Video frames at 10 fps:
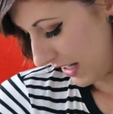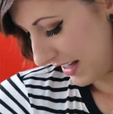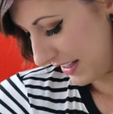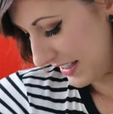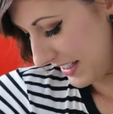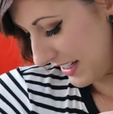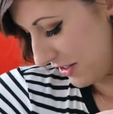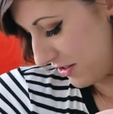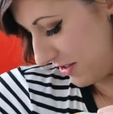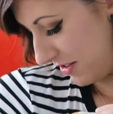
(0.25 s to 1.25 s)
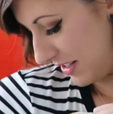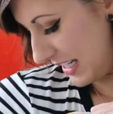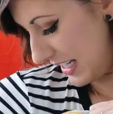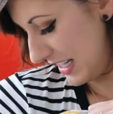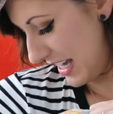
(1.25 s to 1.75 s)
Okay, let's get a good
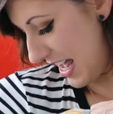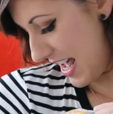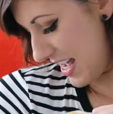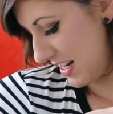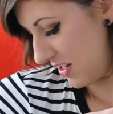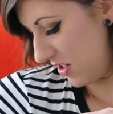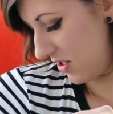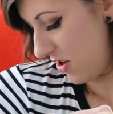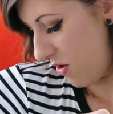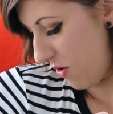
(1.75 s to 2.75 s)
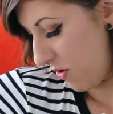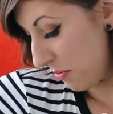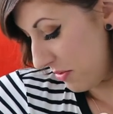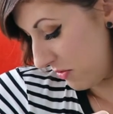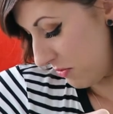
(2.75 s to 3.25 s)
latch.
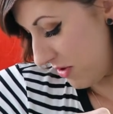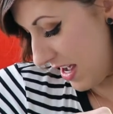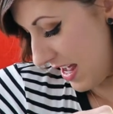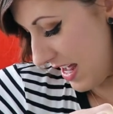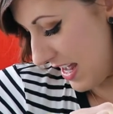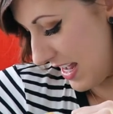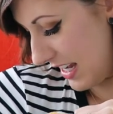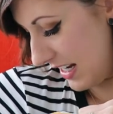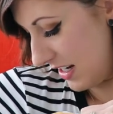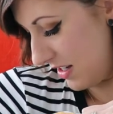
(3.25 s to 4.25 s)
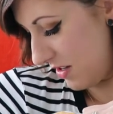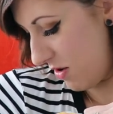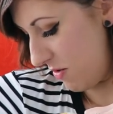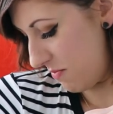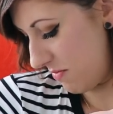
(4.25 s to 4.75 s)
Open wide.
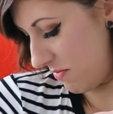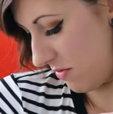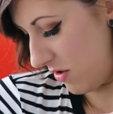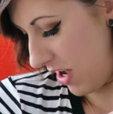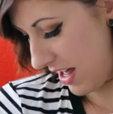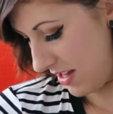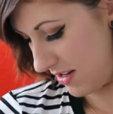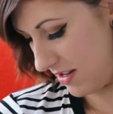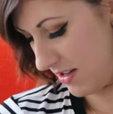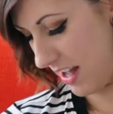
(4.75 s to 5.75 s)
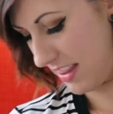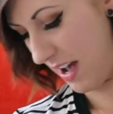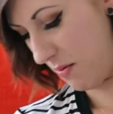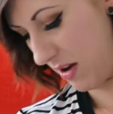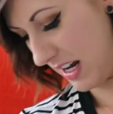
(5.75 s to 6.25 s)
Oh, not not
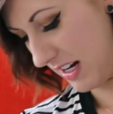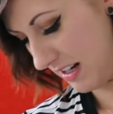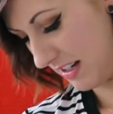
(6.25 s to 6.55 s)
that wide.